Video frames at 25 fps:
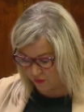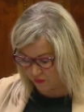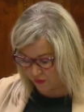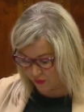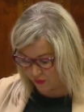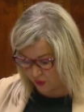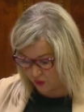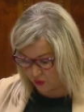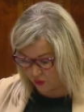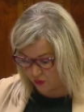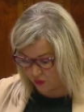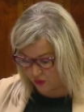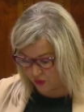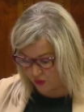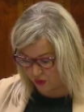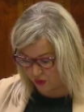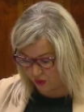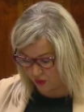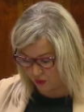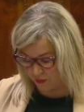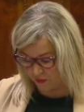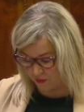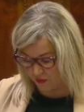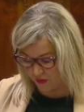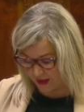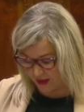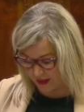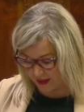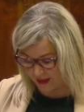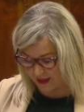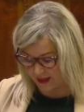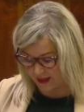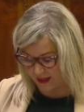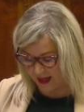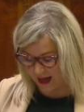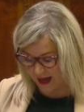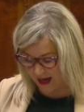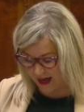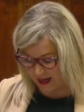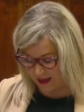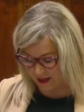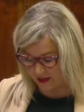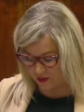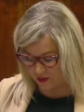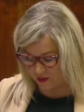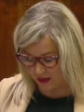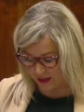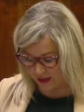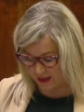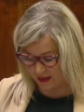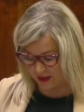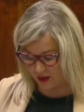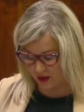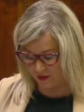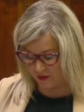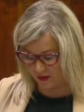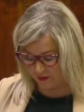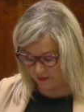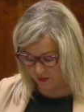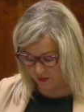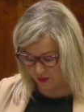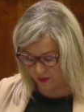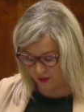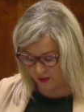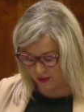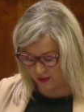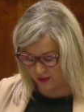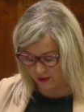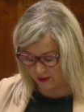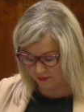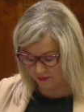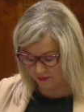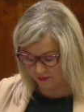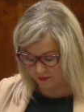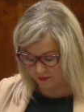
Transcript: for those whom face the highest risk of influence